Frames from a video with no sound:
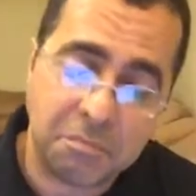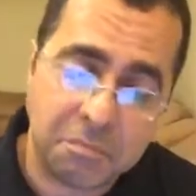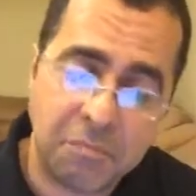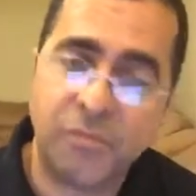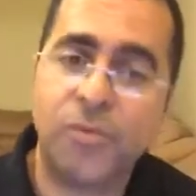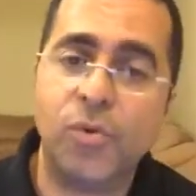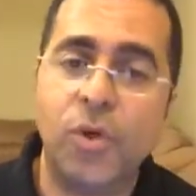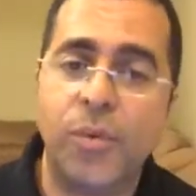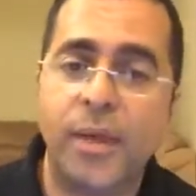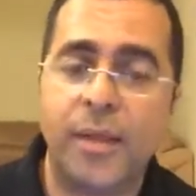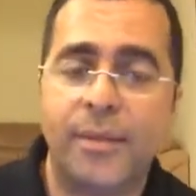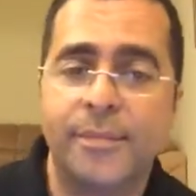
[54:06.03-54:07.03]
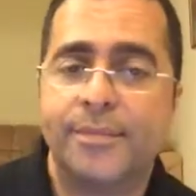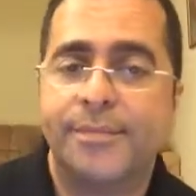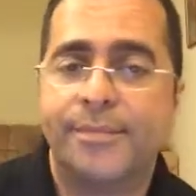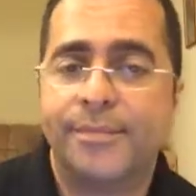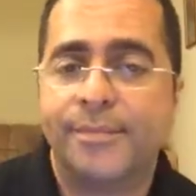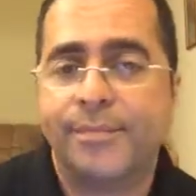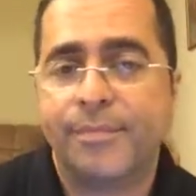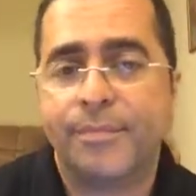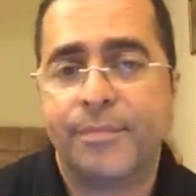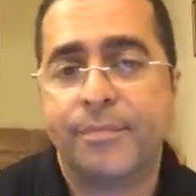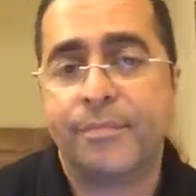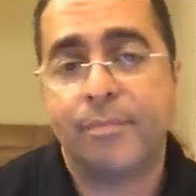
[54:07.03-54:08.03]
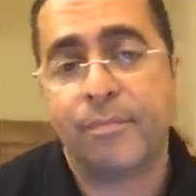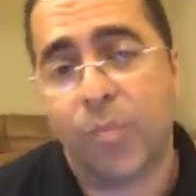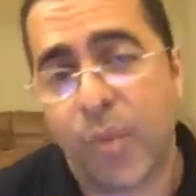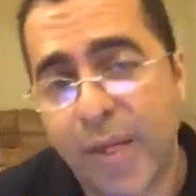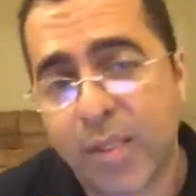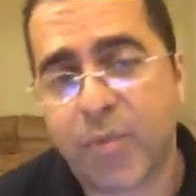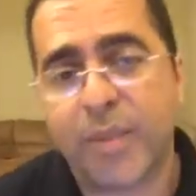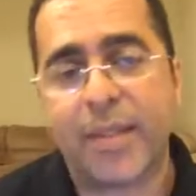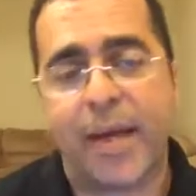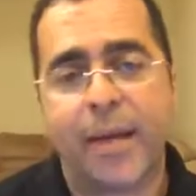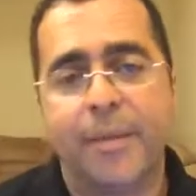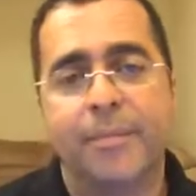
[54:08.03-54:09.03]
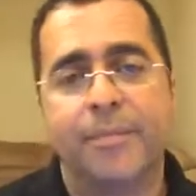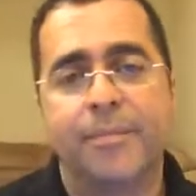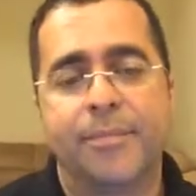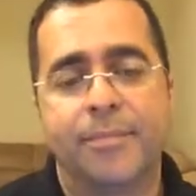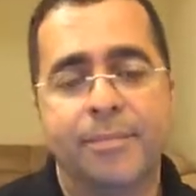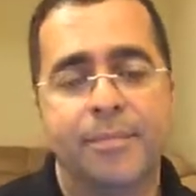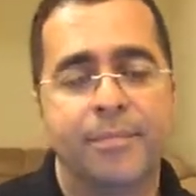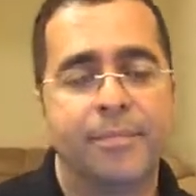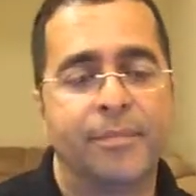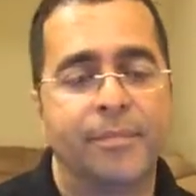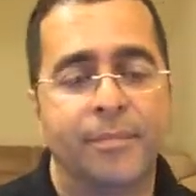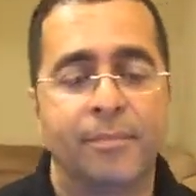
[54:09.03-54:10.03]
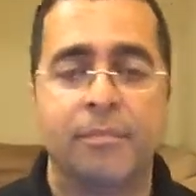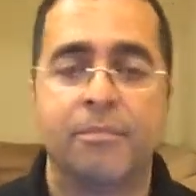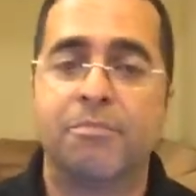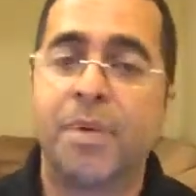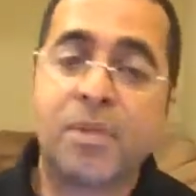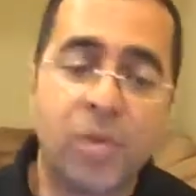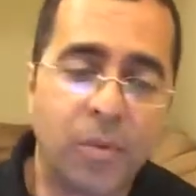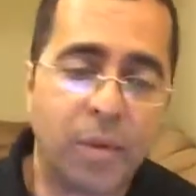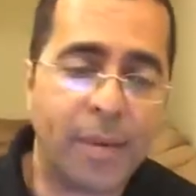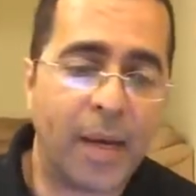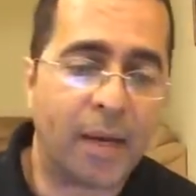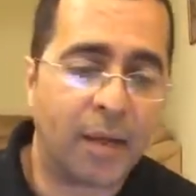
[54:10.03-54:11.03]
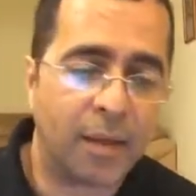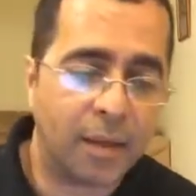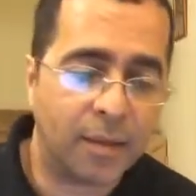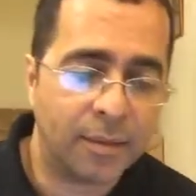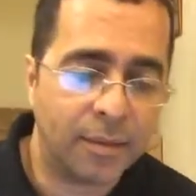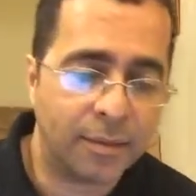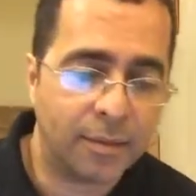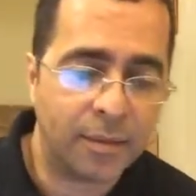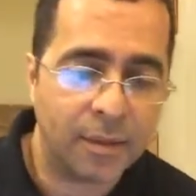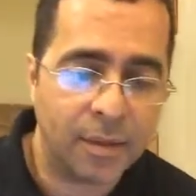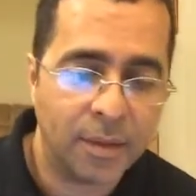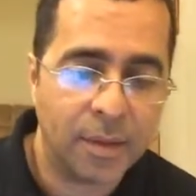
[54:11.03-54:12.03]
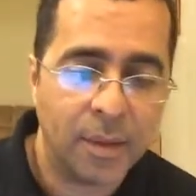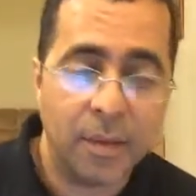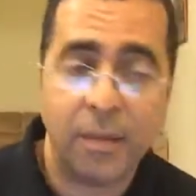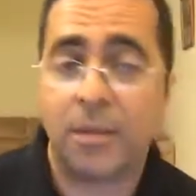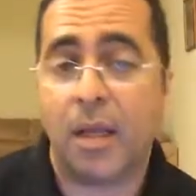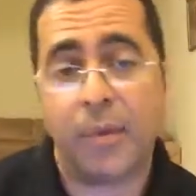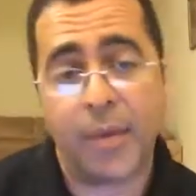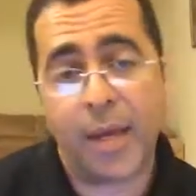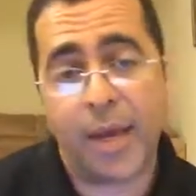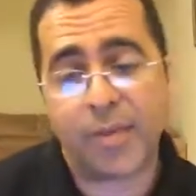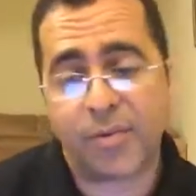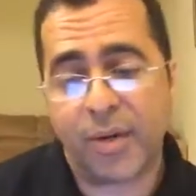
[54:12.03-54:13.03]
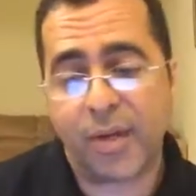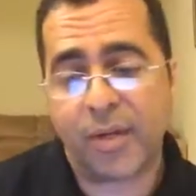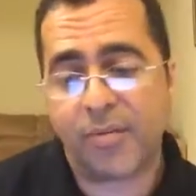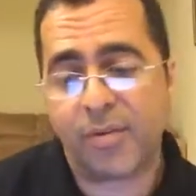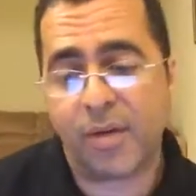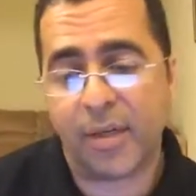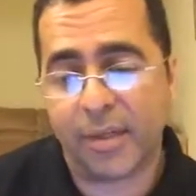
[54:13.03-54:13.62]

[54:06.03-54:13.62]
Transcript: Fool we. Waste we time. Piss on we back. Tell we that it's raining falling.